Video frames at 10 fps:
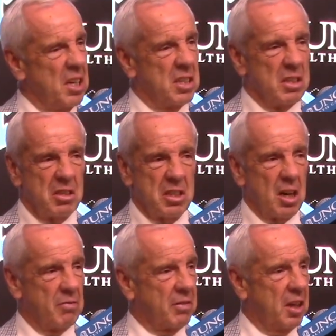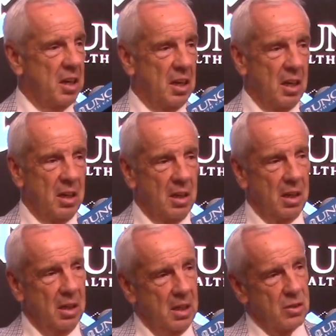he's a tough kid
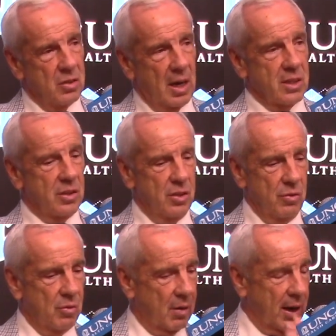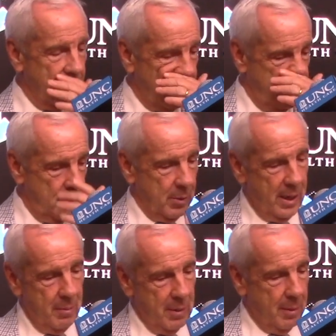and tries to do the right thing,
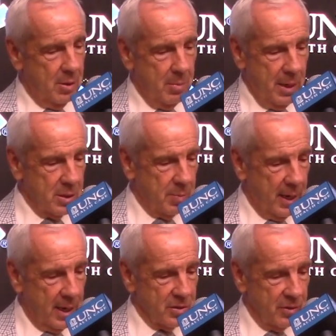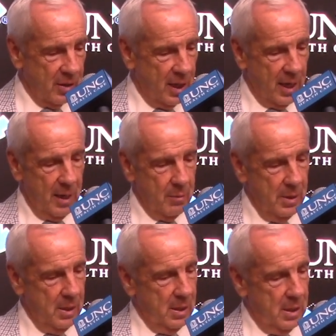maybe the best pass of the game,
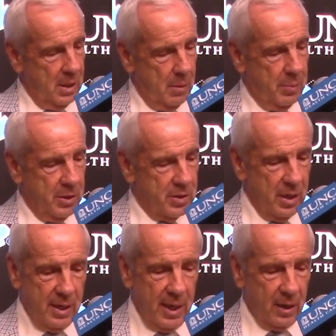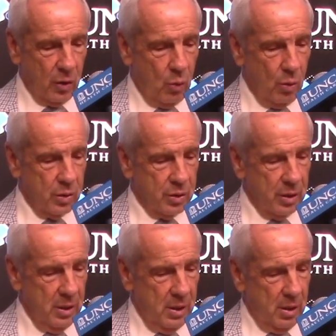pitching it down the court to
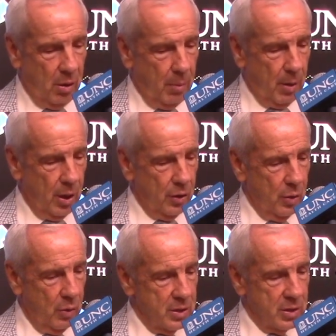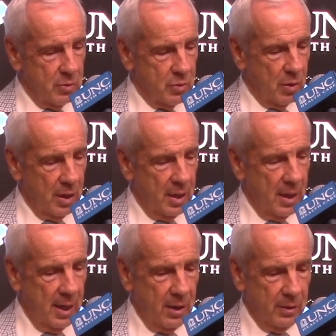Armando as he was running
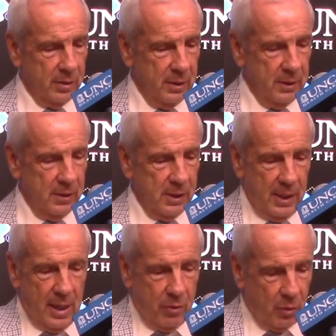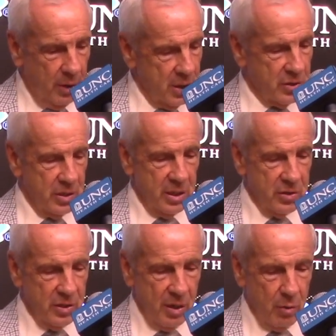down. He had 3
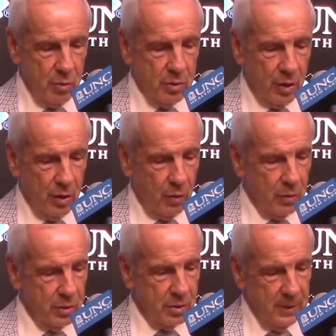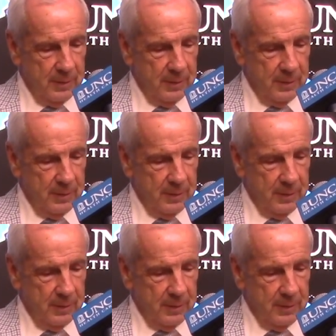assists, 0 turnovers.